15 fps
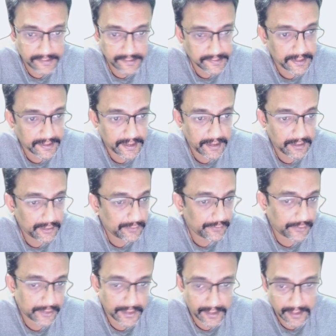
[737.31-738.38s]
I think, for
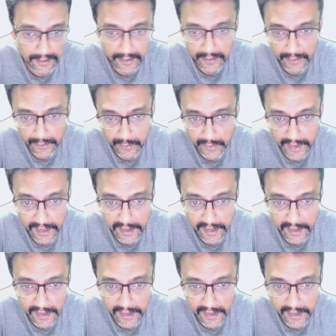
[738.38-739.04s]
the new Relic